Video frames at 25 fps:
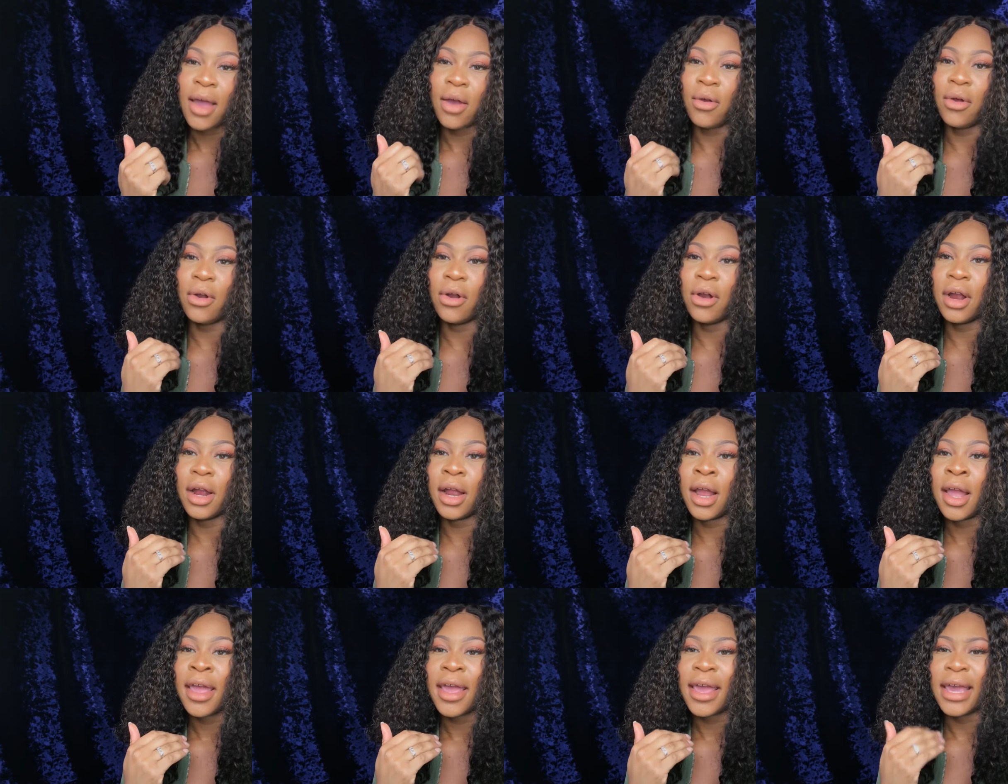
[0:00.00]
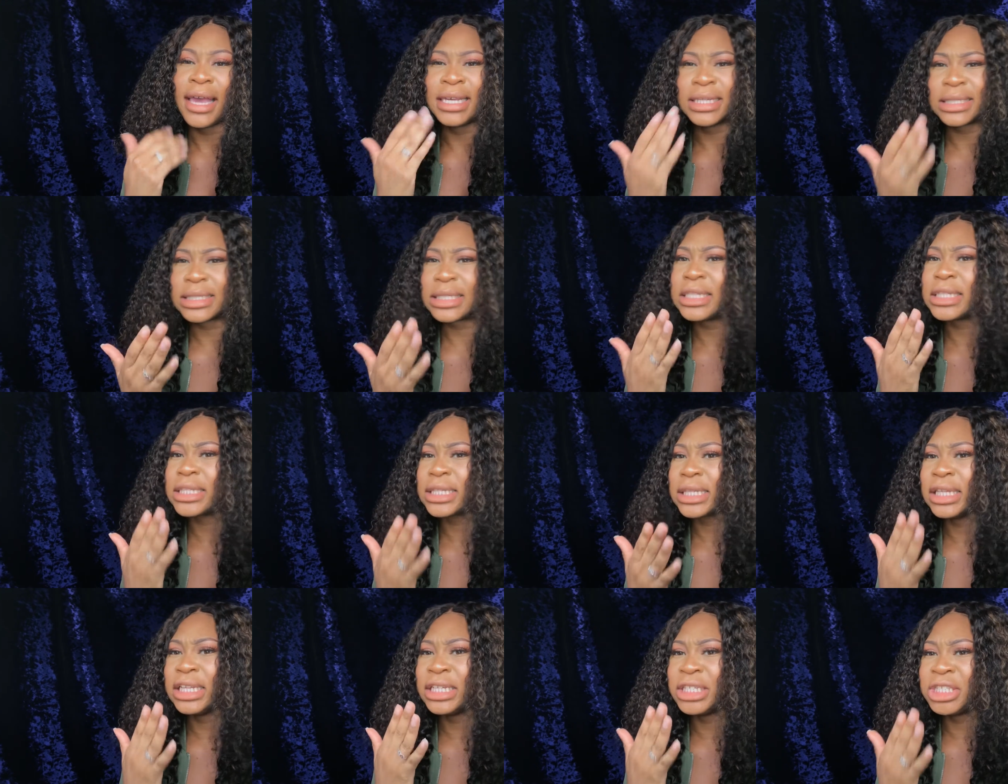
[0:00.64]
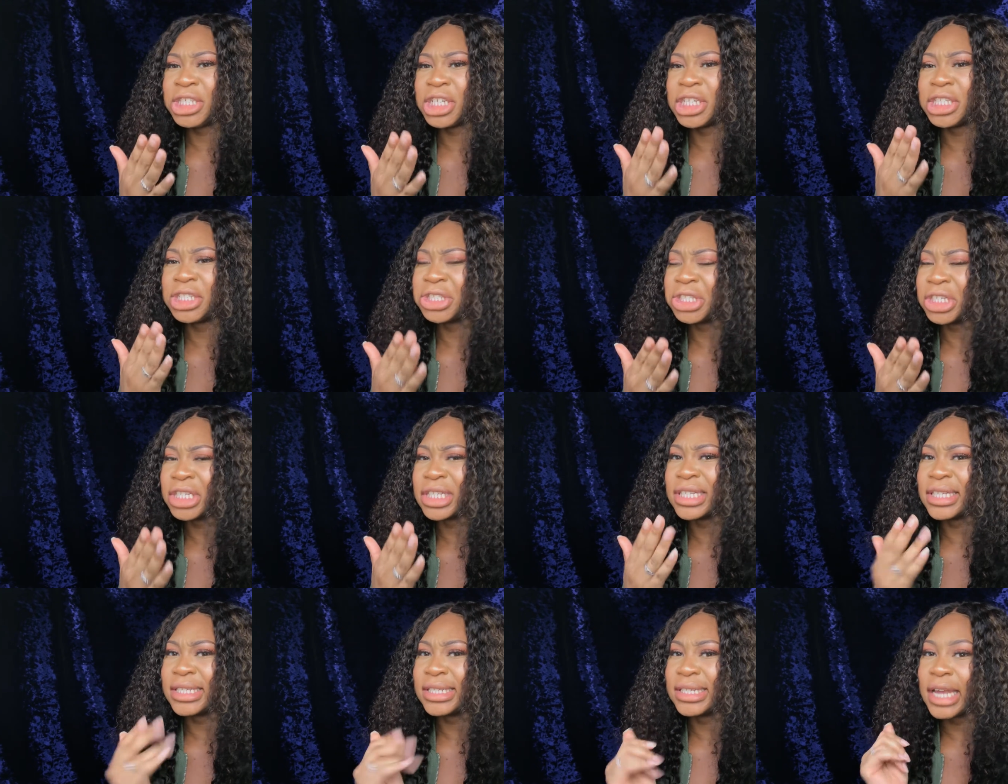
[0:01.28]
Or is this legit
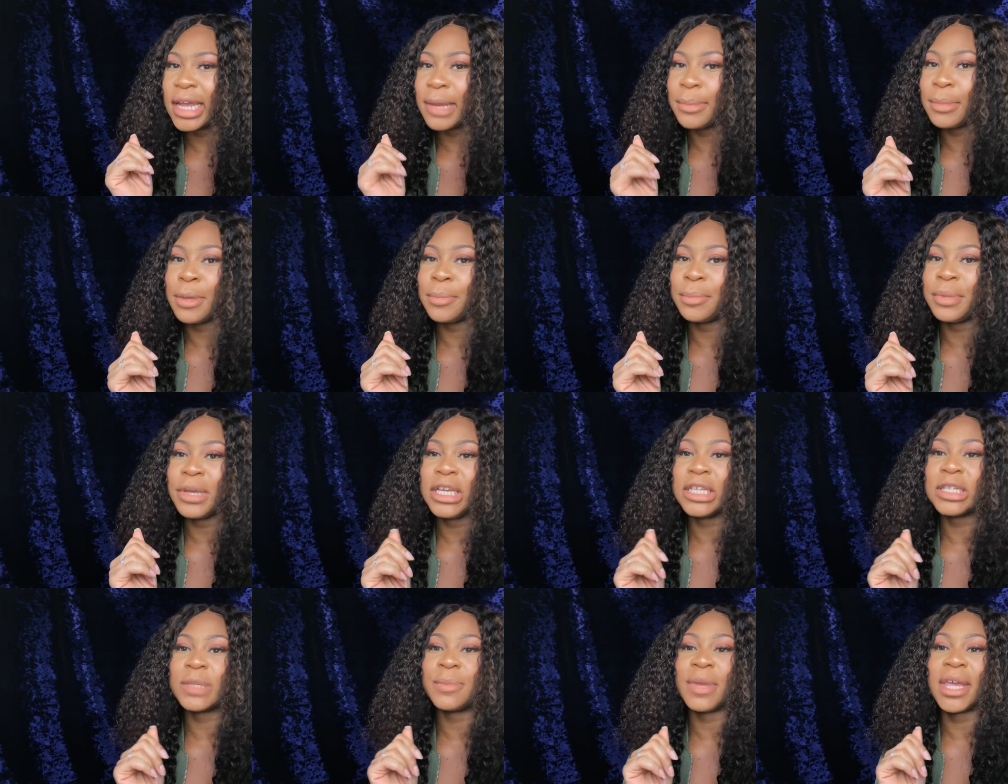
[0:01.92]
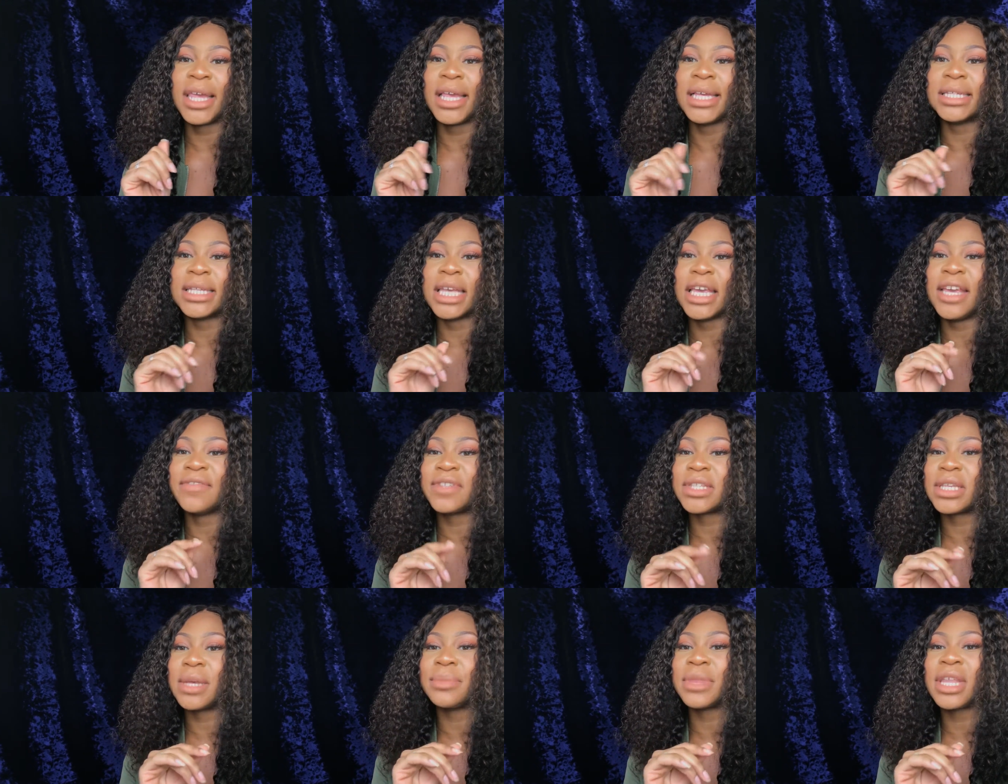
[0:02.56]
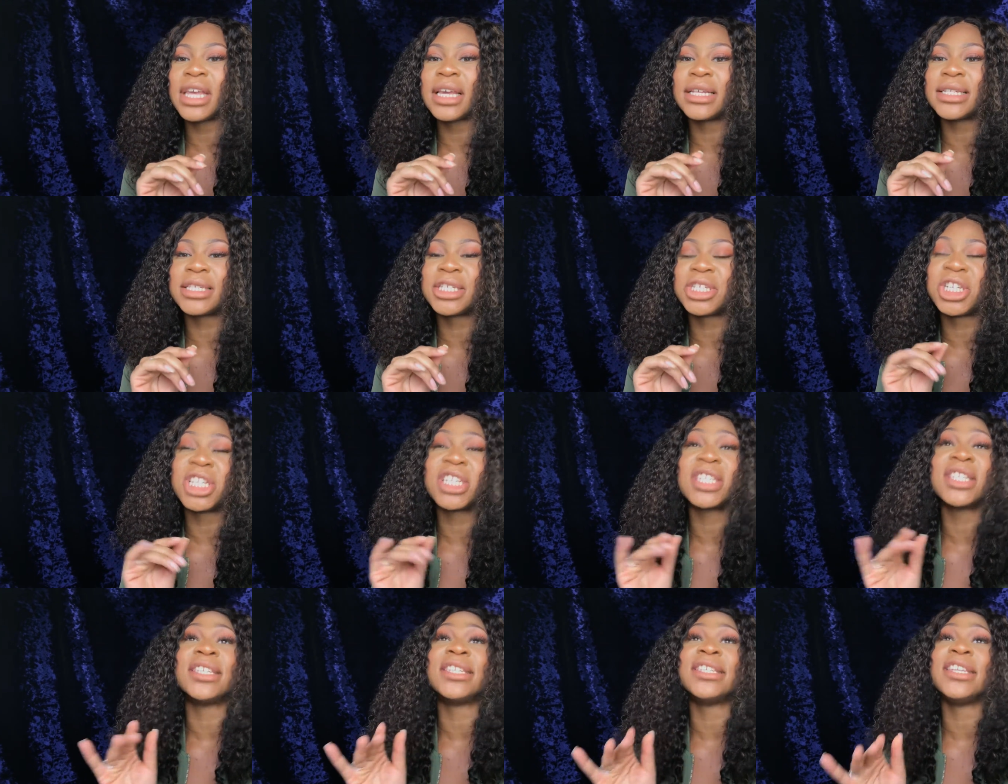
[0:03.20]
just a statement piece? Because if something is
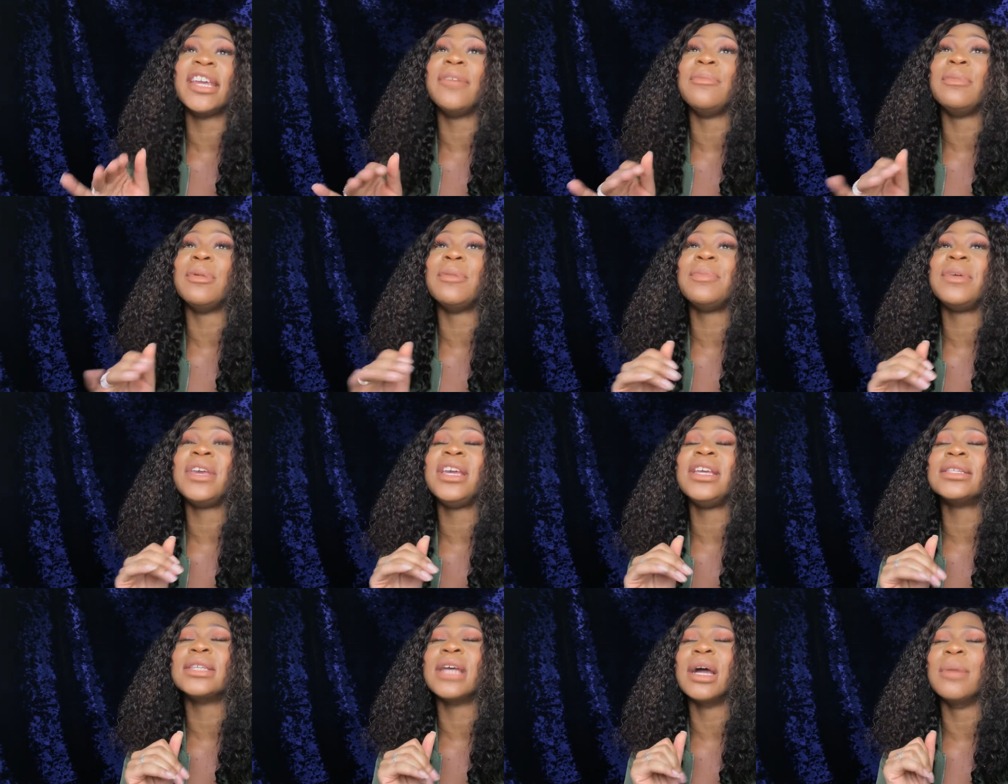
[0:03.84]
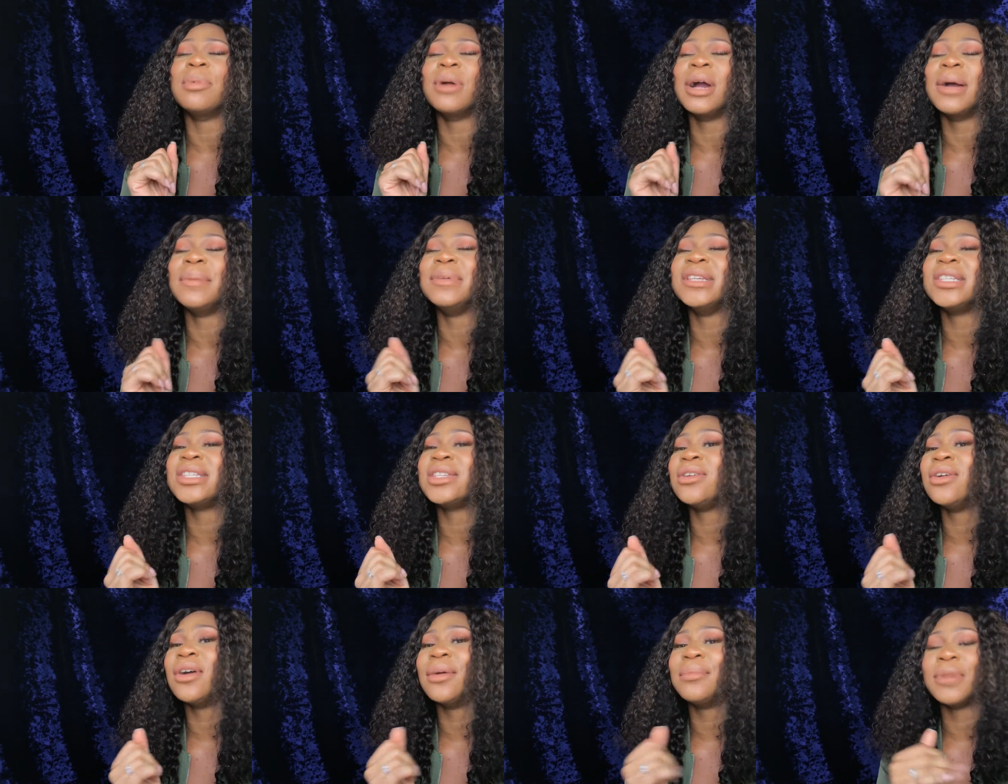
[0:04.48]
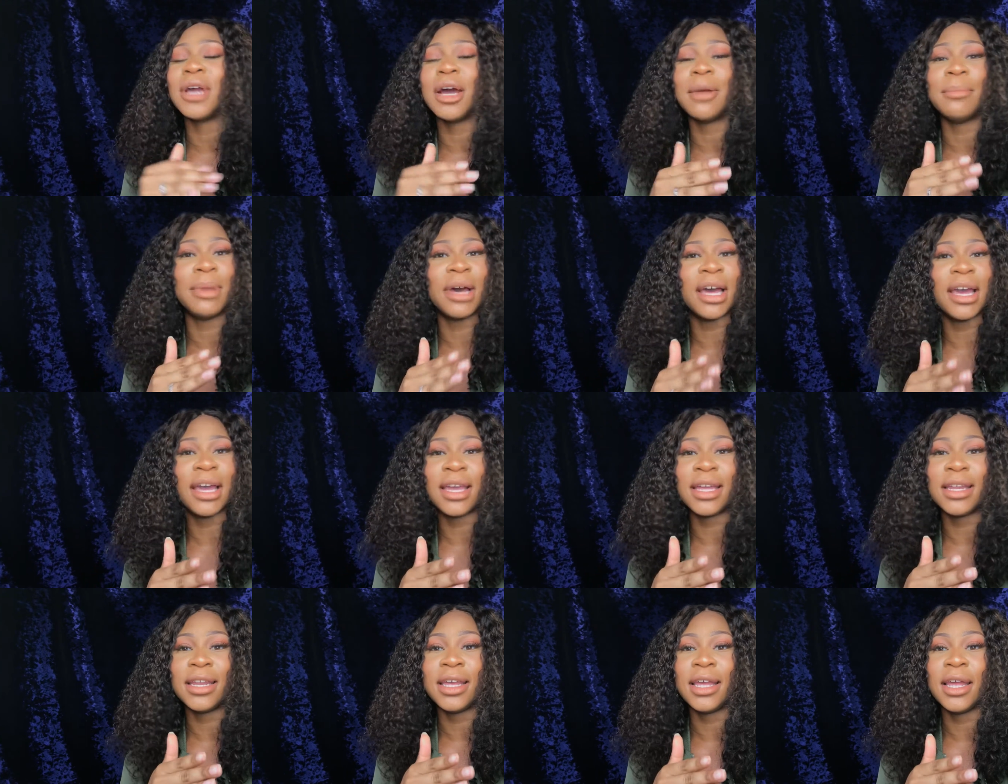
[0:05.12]
just a statement piece, I promise you I'm not
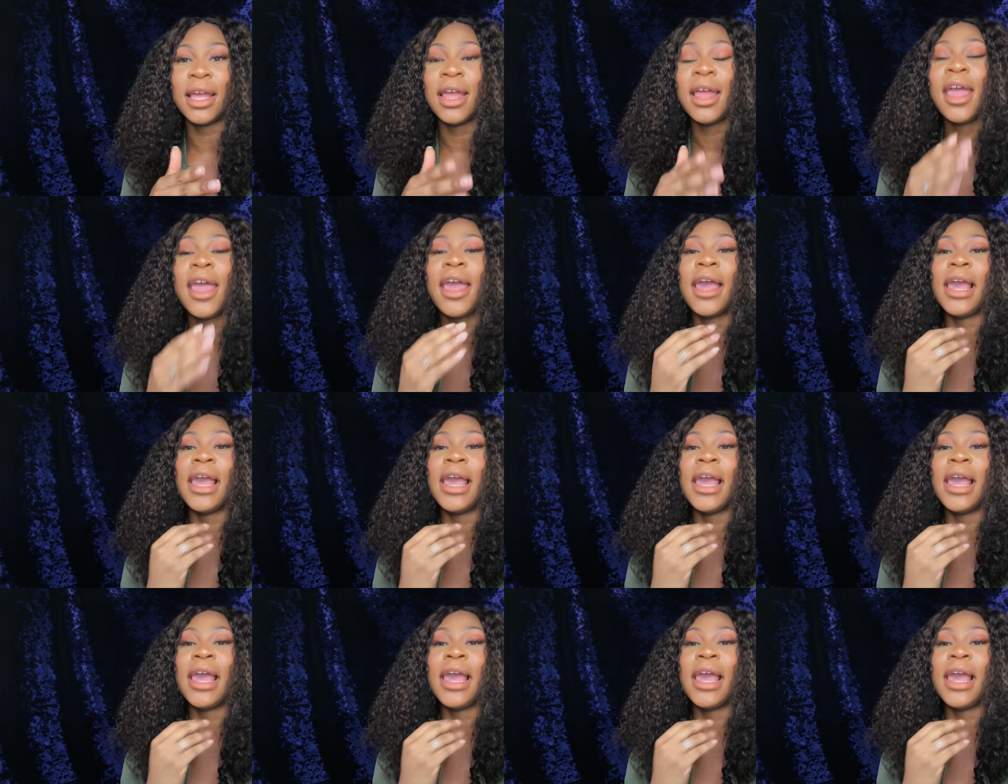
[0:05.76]
buying it.